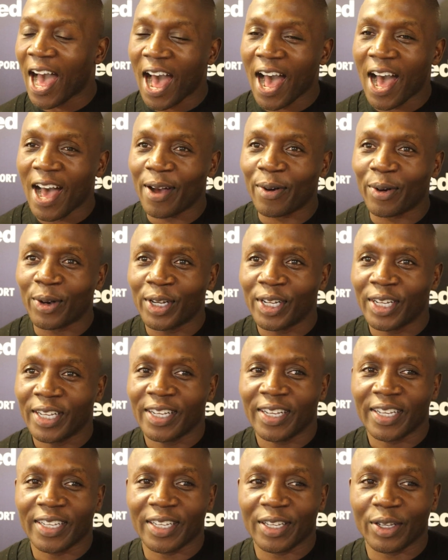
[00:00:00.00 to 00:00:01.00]
I, I, I,
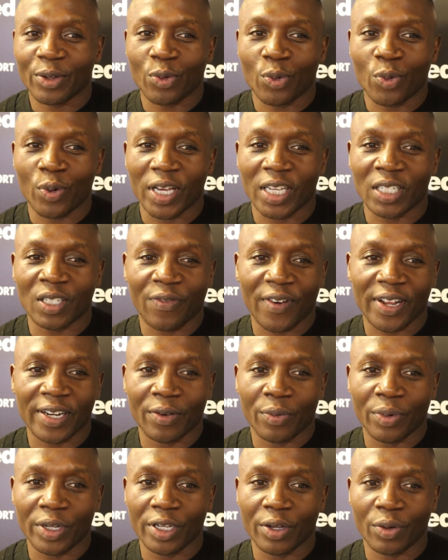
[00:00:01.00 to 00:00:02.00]
it's
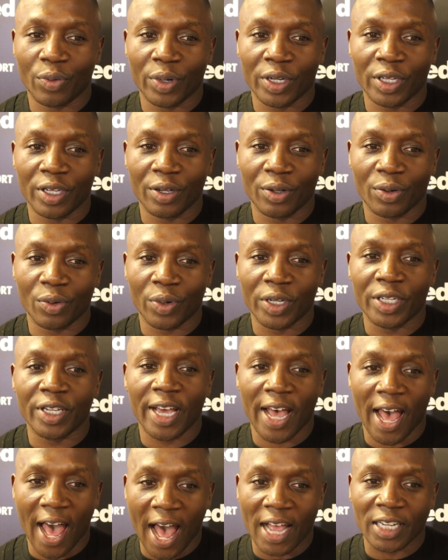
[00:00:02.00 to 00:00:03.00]
funny when you when you when
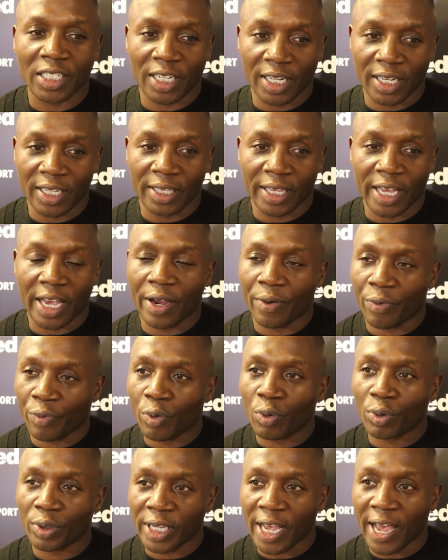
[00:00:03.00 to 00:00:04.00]
you're actually there in
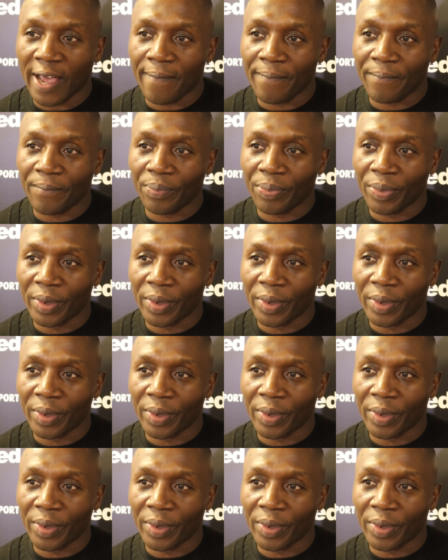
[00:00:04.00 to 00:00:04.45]
real time,